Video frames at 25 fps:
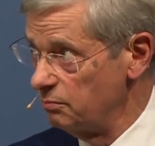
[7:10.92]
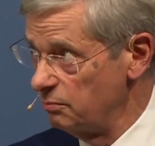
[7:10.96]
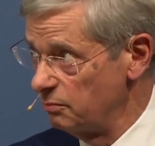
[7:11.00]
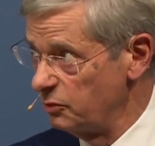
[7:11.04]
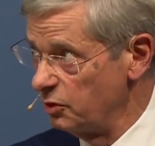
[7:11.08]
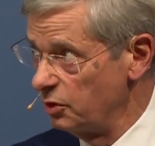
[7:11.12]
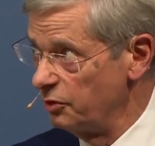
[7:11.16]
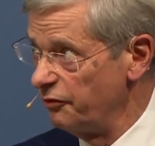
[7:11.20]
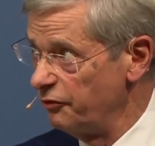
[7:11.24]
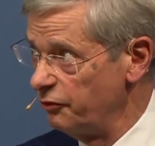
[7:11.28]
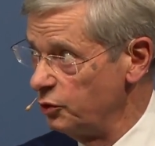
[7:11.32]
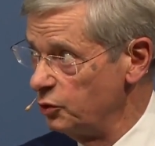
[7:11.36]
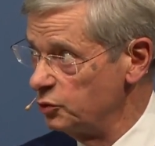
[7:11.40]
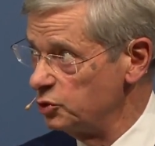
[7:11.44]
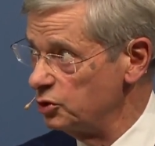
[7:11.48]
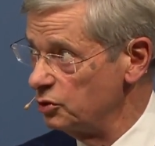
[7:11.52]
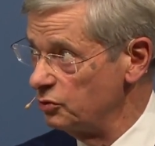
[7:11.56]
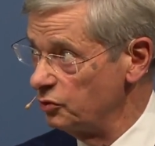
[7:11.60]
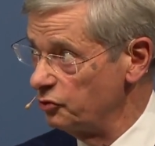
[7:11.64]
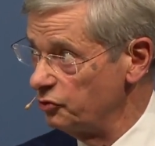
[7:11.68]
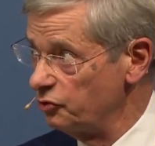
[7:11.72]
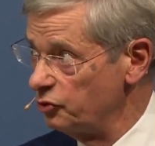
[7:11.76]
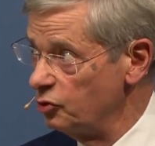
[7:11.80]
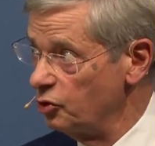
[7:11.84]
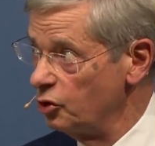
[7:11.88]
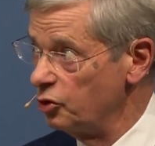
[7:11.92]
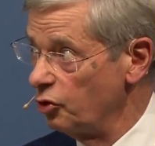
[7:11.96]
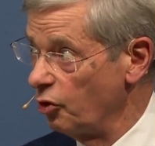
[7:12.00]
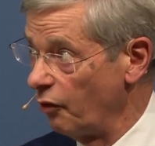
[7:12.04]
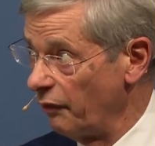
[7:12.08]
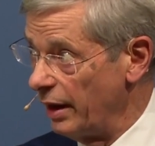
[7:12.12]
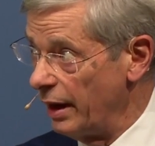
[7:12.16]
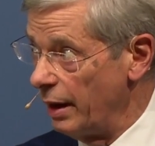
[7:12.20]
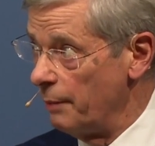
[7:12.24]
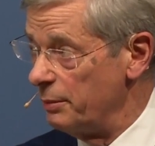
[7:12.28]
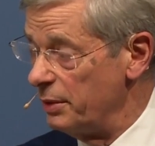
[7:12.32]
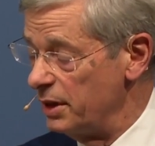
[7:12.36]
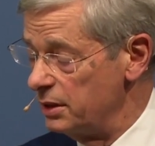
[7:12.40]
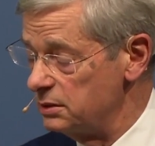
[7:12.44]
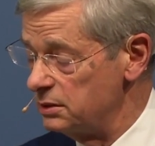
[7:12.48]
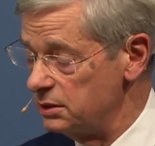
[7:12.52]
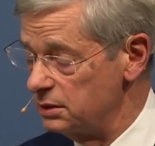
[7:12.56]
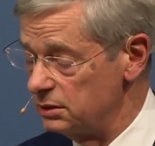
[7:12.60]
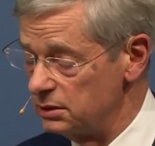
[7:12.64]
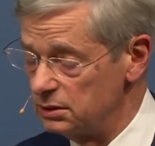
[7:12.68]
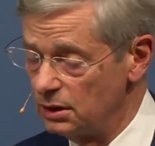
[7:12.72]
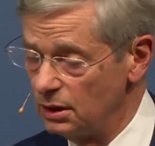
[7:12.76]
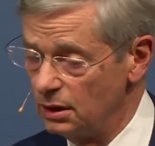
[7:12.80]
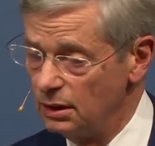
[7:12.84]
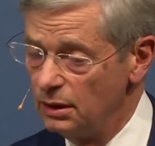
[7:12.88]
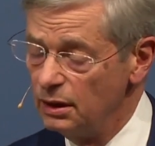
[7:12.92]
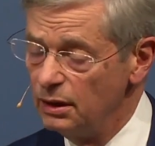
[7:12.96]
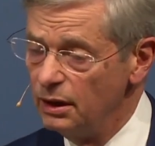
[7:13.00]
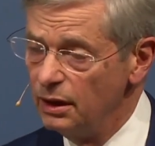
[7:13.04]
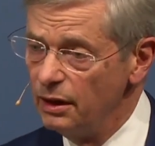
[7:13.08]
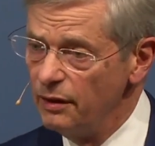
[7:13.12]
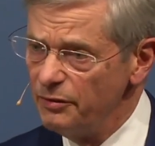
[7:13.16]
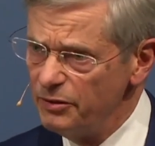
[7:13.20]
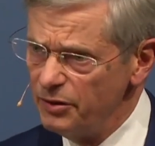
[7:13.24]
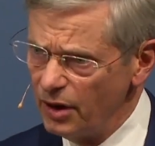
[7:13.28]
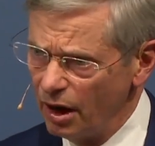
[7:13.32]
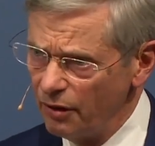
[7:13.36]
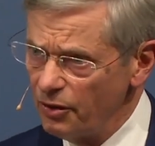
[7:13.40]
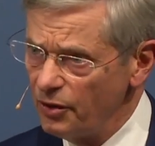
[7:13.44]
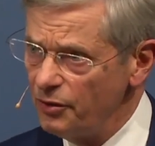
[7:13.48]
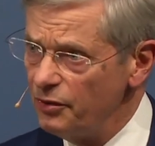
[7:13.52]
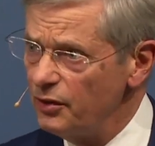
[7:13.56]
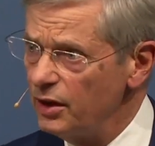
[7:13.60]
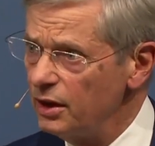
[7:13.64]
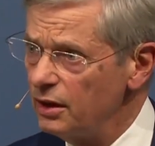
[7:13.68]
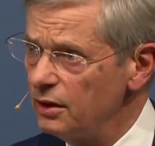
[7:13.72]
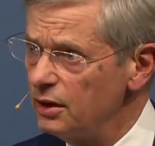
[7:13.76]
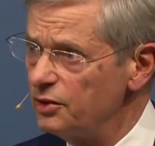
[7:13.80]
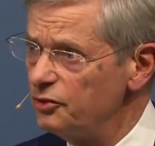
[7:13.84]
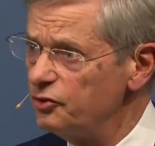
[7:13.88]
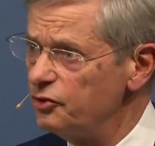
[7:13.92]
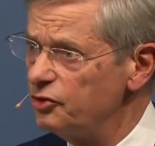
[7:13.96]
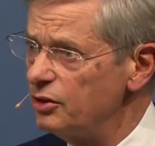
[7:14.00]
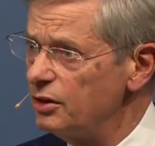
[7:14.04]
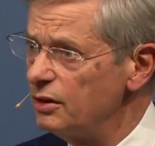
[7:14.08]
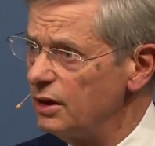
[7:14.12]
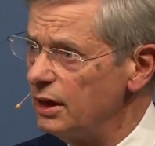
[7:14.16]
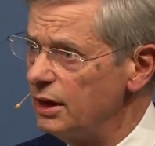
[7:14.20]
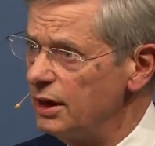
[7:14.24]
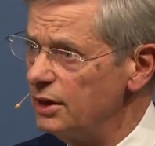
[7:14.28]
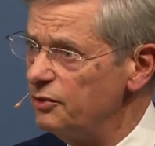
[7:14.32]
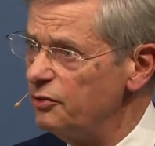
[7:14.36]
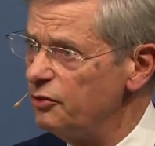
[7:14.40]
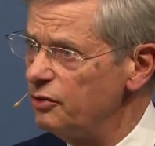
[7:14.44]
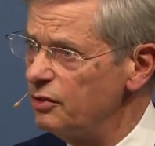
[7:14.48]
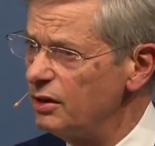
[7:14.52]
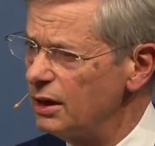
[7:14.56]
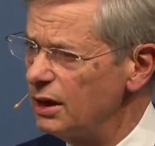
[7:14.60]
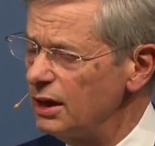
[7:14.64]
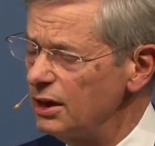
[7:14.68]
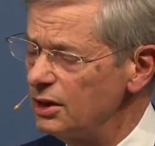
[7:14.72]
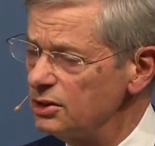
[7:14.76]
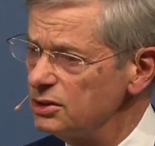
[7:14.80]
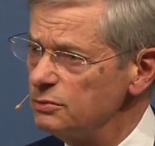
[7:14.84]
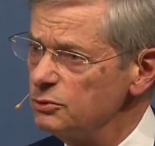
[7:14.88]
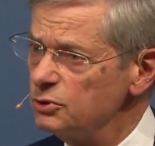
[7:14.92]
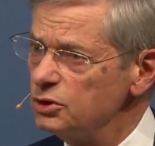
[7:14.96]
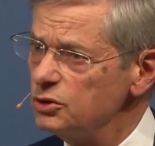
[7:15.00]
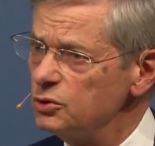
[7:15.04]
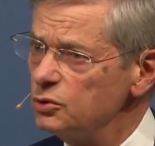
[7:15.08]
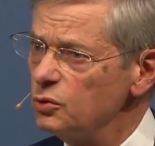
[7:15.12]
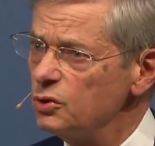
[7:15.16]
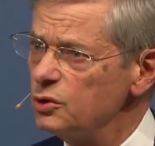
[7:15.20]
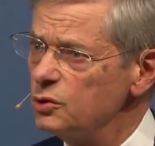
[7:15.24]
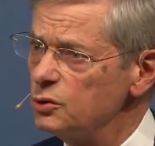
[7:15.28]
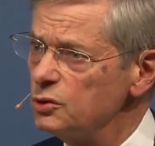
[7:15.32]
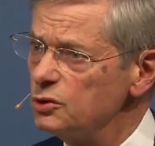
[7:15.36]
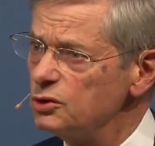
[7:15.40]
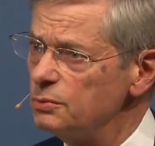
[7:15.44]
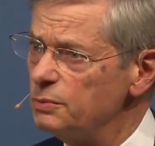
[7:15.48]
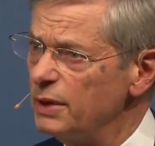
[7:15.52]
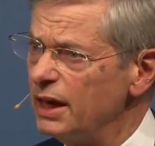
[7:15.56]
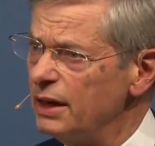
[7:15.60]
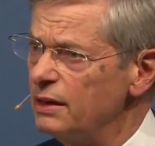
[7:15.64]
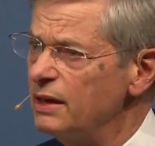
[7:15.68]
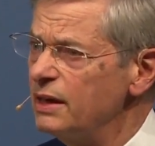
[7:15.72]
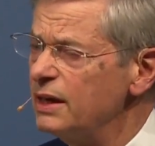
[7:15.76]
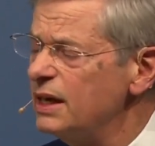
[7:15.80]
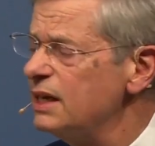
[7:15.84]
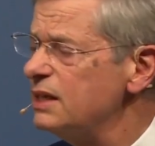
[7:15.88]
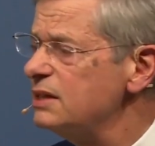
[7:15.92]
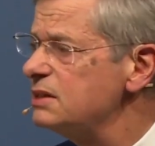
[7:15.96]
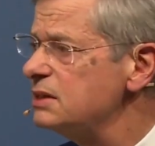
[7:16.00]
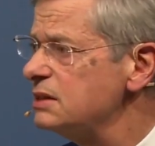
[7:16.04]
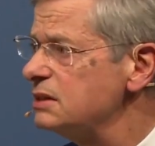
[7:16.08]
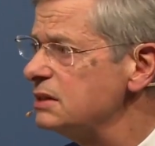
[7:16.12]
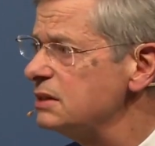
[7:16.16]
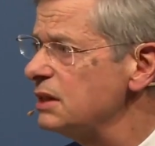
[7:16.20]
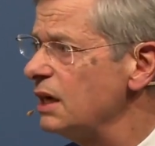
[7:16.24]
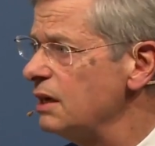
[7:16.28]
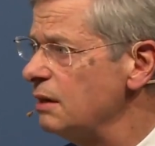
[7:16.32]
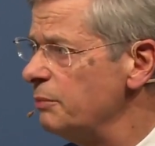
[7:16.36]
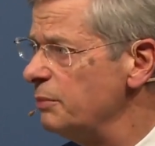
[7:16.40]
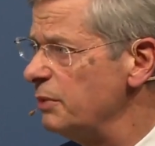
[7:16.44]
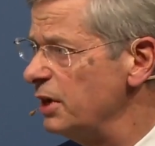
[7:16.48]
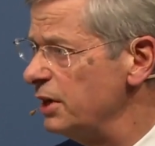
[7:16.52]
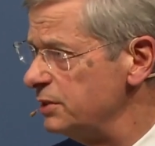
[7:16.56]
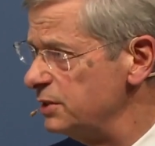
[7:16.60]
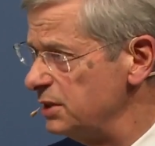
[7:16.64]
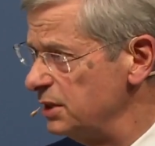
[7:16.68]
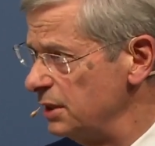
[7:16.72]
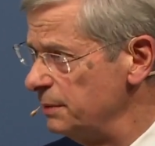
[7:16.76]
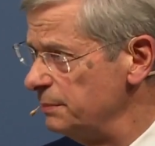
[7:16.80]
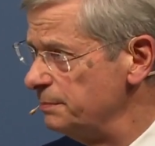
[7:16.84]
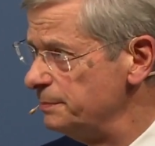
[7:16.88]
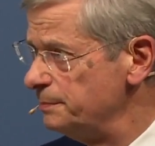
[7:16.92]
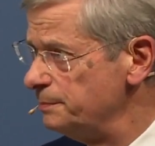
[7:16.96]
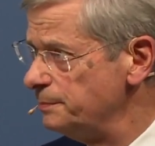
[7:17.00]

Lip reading: the future looks good on that basis. The other thing that customers are talking to us about is sustainability.